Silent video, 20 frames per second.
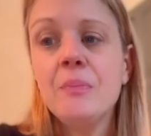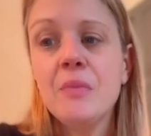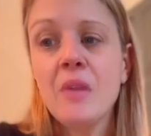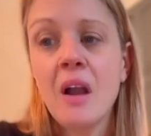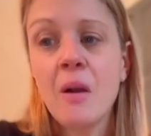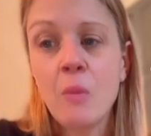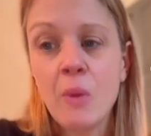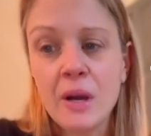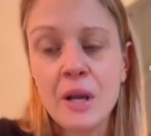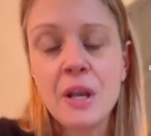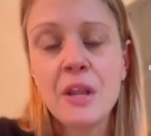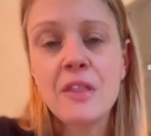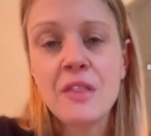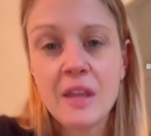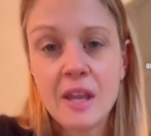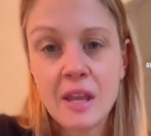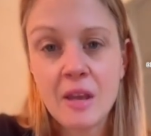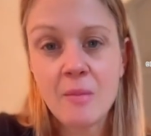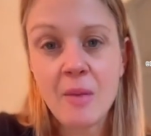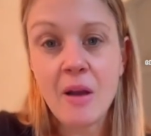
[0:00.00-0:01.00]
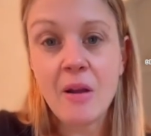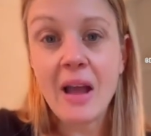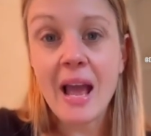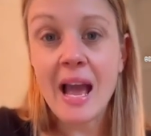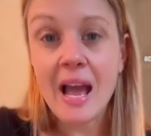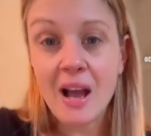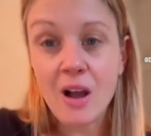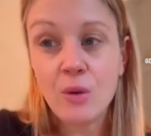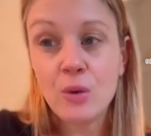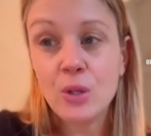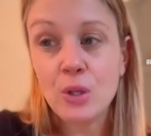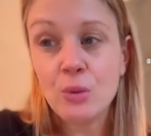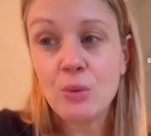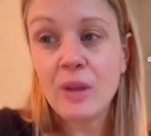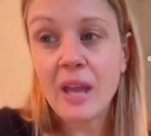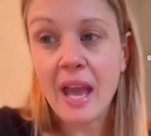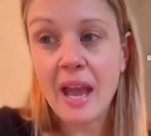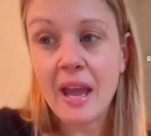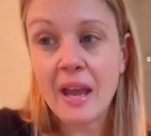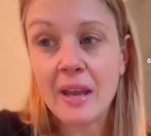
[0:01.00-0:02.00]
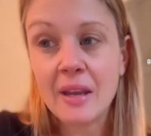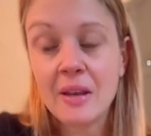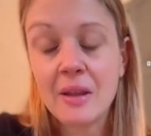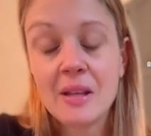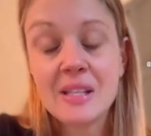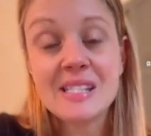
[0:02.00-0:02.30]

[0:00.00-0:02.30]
I want you to think about how you can